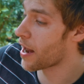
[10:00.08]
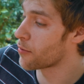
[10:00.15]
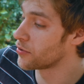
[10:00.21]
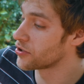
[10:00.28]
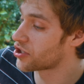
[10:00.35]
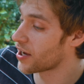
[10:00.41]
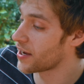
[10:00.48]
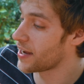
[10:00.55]

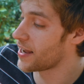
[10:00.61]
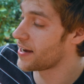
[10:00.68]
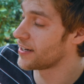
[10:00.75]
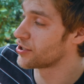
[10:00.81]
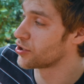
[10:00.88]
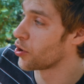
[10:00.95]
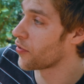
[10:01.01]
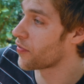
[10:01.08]
would say it
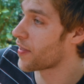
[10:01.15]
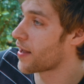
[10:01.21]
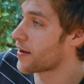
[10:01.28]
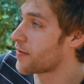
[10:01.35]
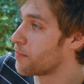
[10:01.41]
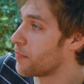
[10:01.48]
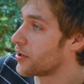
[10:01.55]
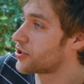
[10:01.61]
is not
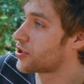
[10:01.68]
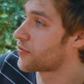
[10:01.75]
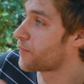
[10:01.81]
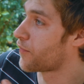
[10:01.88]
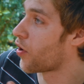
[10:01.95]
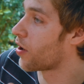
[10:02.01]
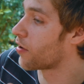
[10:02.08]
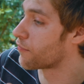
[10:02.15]
that much
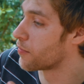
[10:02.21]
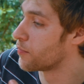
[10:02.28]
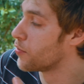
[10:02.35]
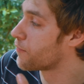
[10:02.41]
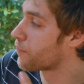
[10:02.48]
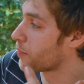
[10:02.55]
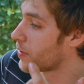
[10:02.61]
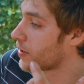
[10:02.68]
far
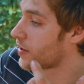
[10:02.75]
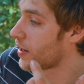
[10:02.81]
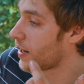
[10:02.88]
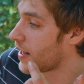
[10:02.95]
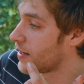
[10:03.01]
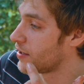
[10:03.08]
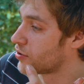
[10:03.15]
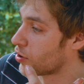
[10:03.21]
removed from it
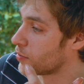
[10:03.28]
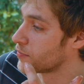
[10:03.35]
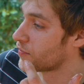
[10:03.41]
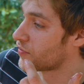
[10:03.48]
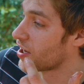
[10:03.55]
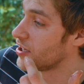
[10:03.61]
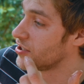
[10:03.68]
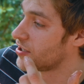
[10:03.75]
in terms
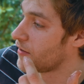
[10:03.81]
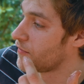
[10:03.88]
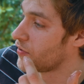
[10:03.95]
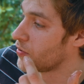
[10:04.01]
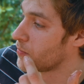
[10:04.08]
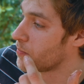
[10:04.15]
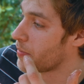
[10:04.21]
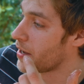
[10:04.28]
of taste if
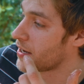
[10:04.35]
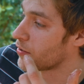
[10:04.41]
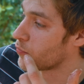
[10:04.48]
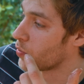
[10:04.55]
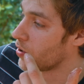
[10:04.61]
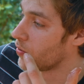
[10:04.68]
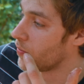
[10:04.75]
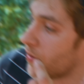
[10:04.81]
you make it well.